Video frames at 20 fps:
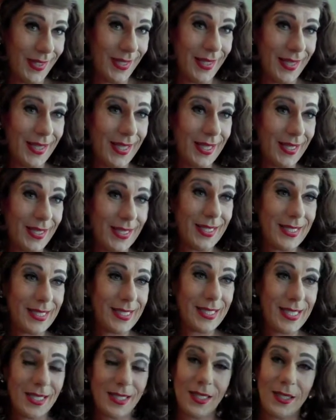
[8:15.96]
it's
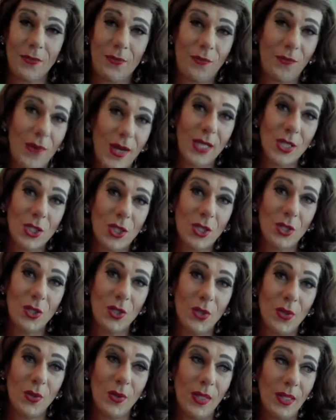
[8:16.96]
still fresh and
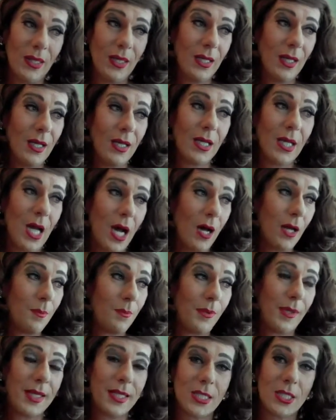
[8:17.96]
new. And God
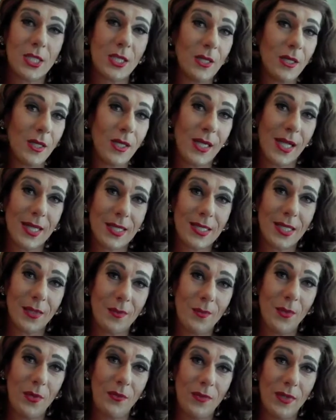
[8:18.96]
bless Turner Classic
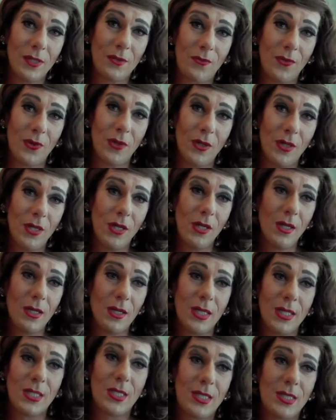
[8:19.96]
Movies for
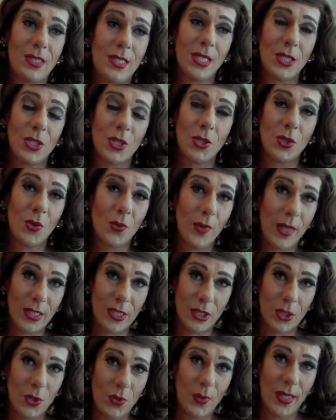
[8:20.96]
the digital
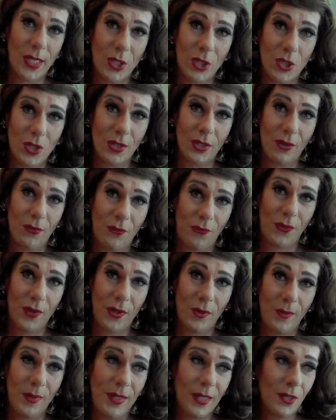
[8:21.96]
restoration of
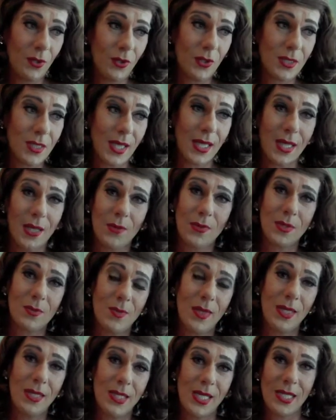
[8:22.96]
film. And it looks like it was
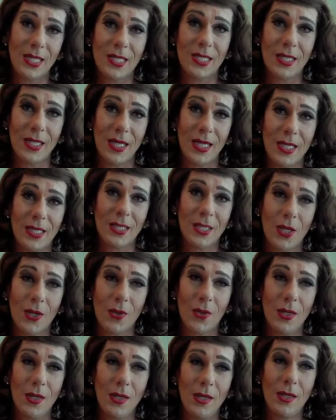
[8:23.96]
made yesterday.
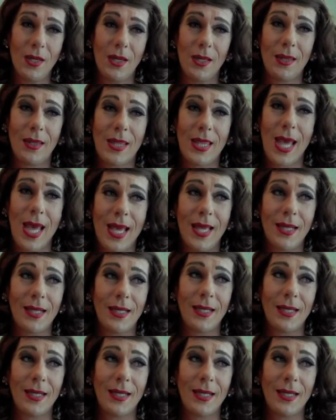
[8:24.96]
So that